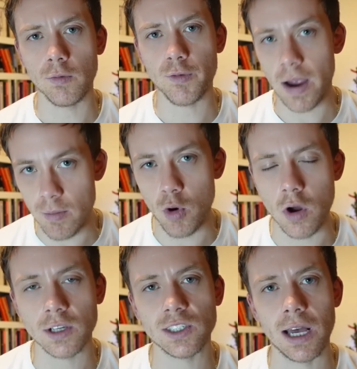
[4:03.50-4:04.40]

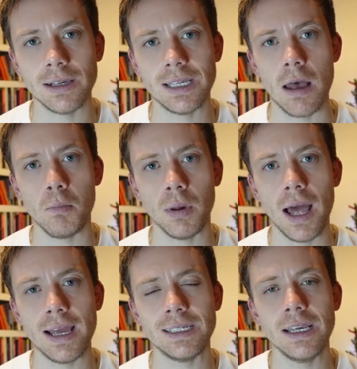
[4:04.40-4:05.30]
frameworks that are set in
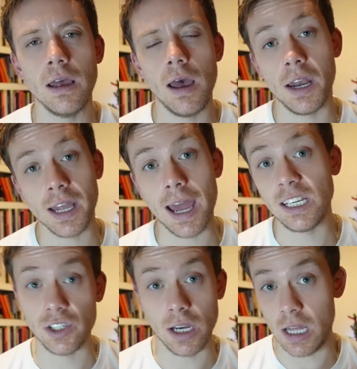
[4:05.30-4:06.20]
place. And
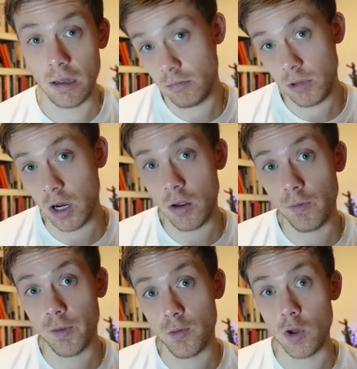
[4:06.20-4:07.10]
occasionally, you know,
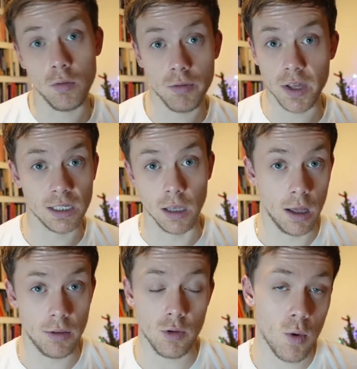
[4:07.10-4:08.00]
through things
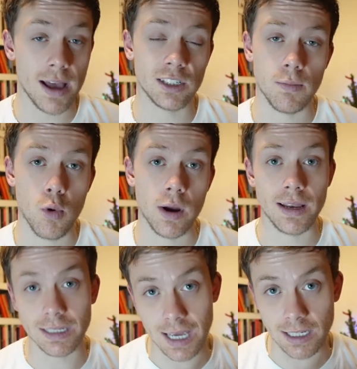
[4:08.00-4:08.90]
like the West supporting
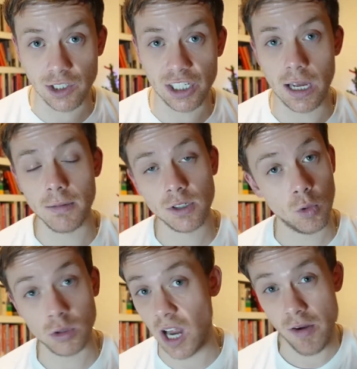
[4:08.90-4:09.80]
dictatorships
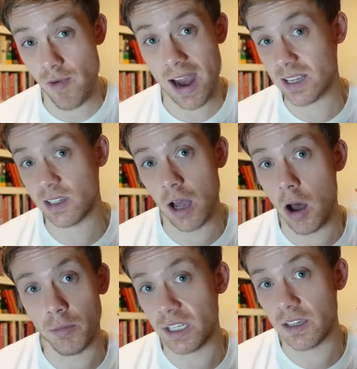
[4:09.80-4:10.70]
or direct
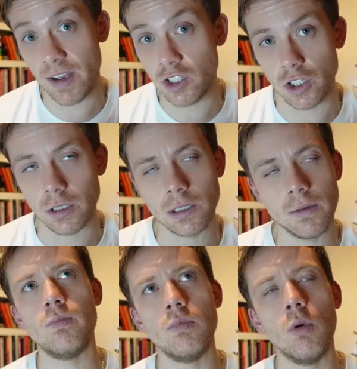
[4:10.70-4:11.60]
armed interventions.
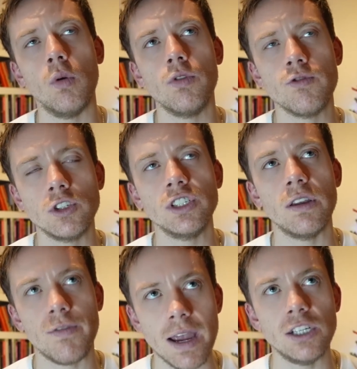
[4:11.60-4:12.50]
What the Russia's
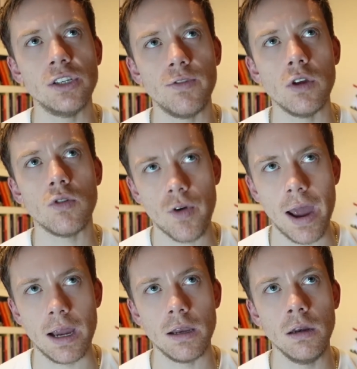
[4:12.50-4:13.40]
invasion of
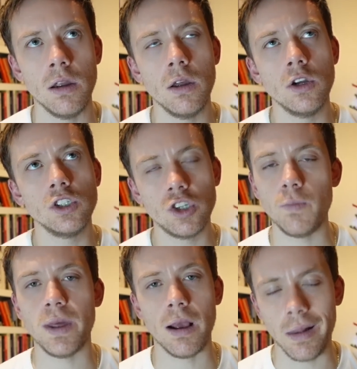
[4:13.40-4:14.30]
Ukraine
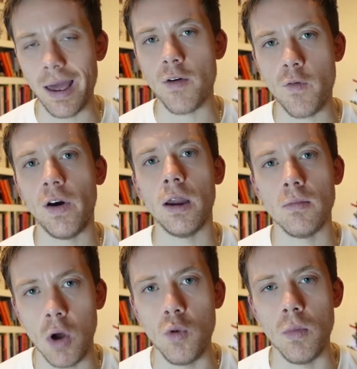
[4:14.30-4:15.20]
should be a clarifying
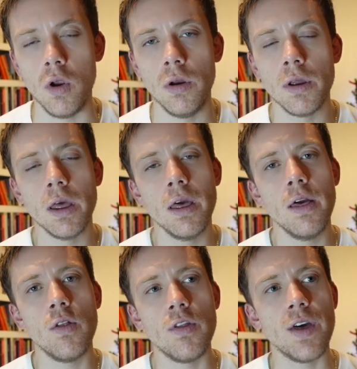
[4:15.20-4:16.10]
moment
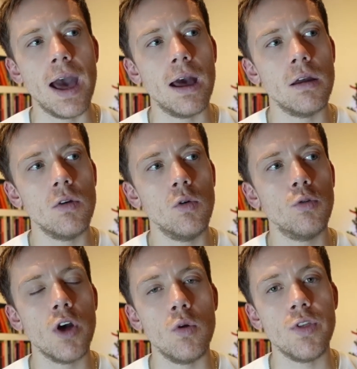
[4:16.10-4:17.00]
that,
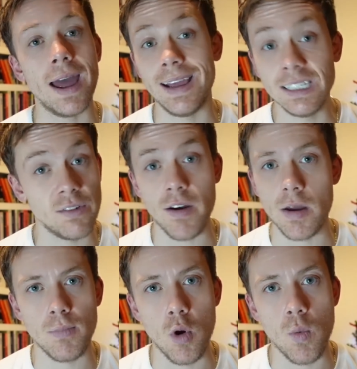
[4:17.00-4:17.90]
although that is a
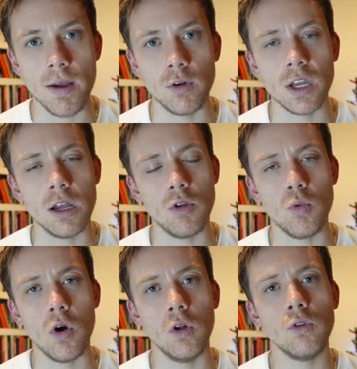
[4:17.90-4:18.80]
very important way of looking at
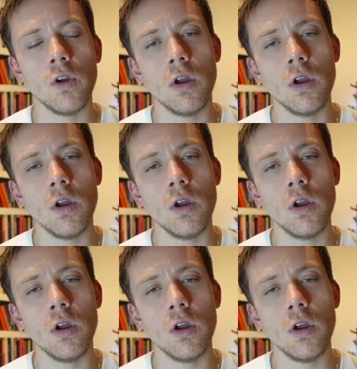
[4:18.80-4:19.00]
the world,